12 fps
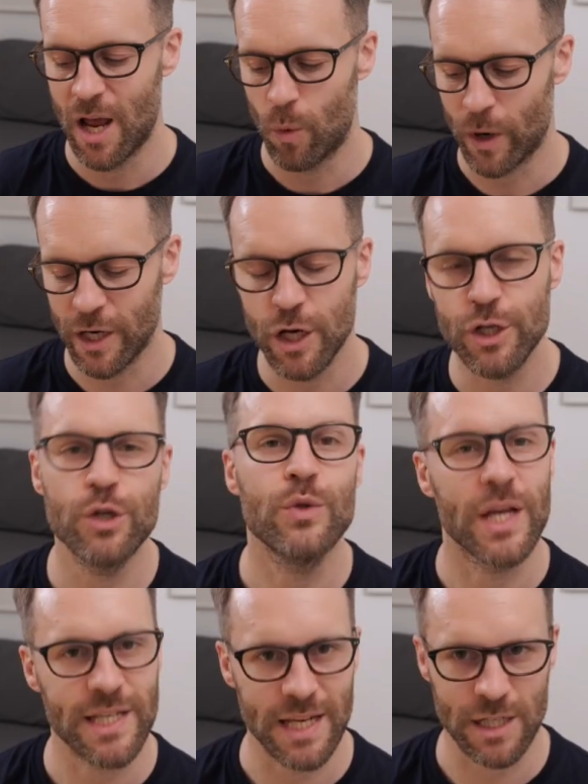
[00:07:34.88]
We're gonna do
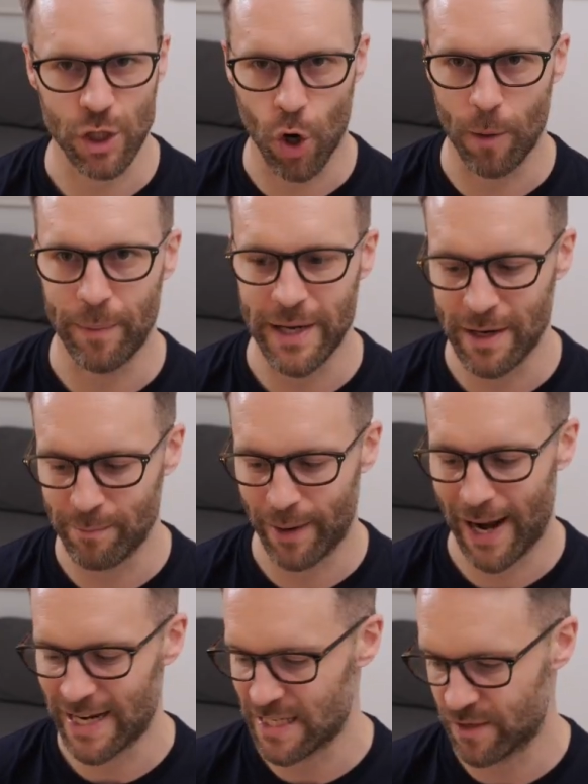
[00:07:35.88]
this as a copy and
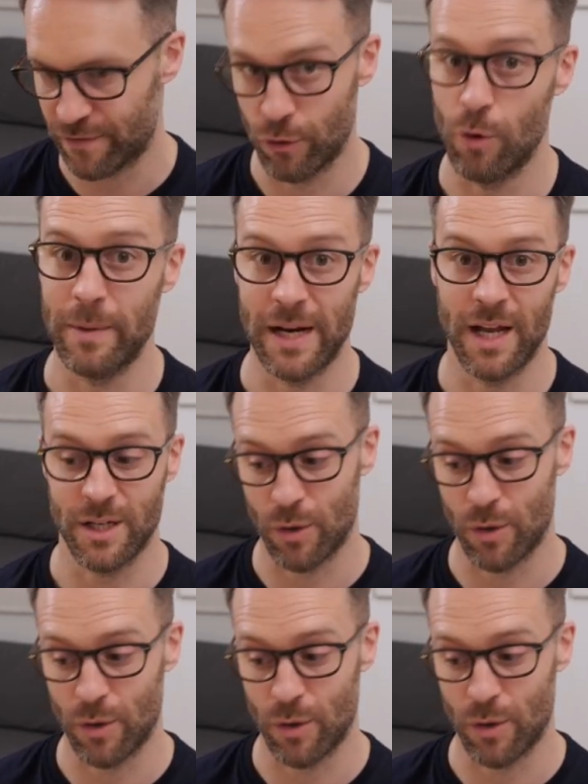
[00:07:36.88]
paste formula.